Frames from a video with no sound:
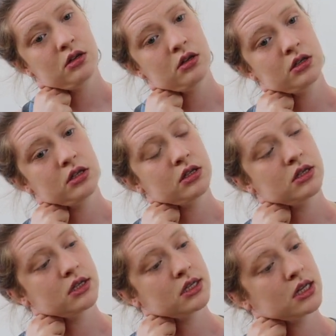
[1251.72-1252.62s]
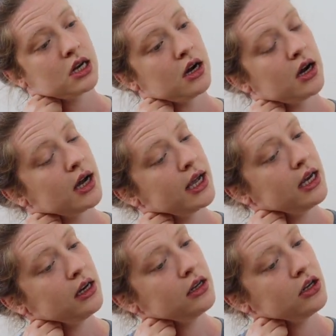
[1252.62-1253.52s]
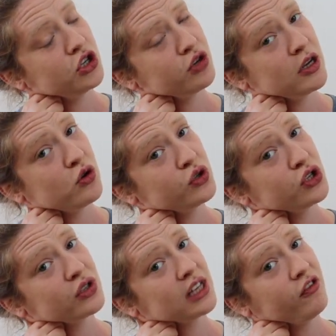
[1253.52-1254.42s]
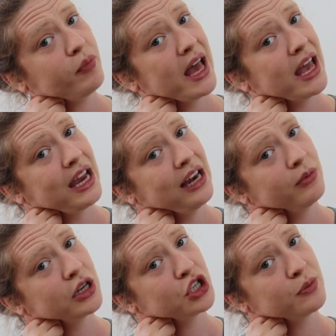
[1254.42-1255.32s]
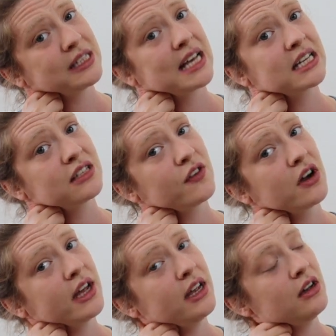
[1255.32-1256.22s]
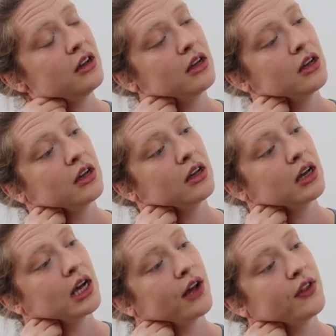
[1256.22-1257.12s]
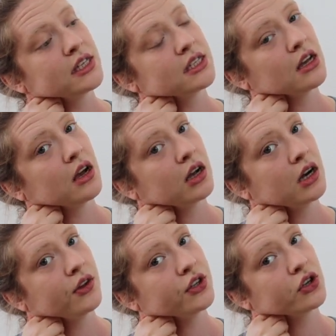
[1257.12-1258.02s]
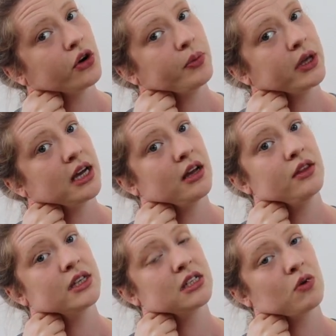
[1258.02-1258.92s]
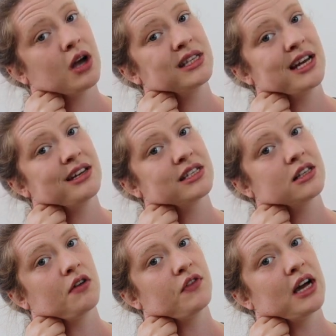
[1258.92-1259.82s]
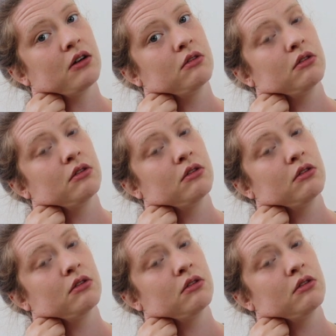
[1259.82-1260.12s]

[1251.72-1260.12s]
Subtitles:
Slide. You shouldn't be causing yourself pain, but it should be satisfying. And then circle at the top, yeah? This is quite tender stuff now.